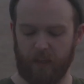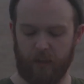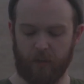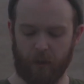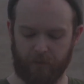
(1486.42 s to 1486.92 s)

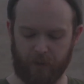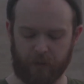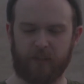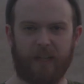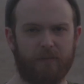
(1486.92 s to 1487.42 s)
You can go
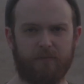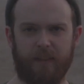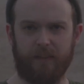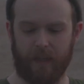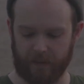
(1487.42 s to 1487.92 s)
first, I'll
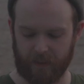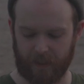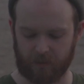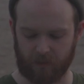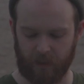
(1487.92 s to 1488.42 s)
get the
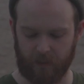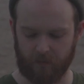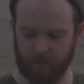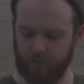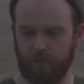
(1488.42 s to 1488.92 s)
next
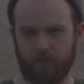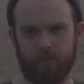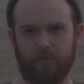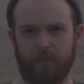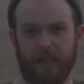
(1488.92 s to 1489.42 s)
train.
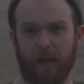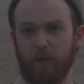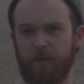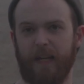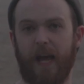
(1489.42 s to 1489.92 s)
And I
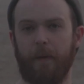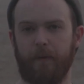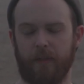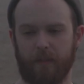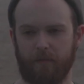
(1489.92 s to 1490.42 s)
would have been
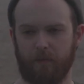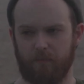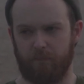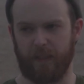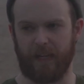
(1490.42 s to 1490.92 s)
happy to
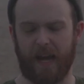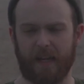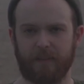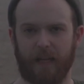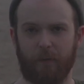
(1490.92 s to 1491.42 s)
be
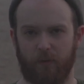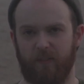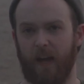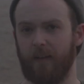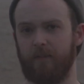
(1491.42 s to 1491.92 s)
next. I would
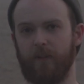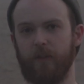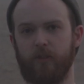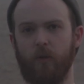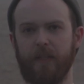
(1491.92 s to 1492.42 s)
have gotten
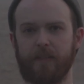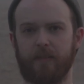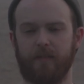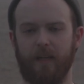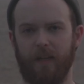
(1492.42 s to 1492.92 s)
first
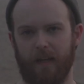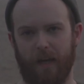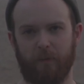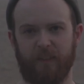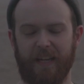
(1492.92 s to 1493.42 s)
choice.
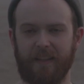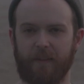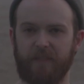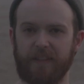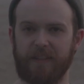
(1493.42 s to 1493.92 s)
I would have taken the
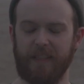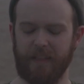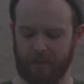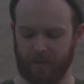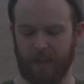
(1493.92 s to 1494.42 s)
front
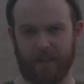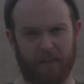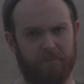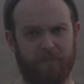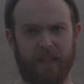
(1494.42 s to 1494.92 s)
seat, and
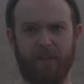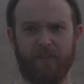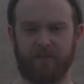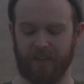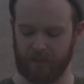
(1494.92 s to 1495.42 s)
I
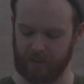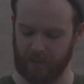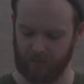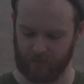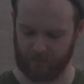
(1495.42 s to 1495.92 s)
loved the front seat.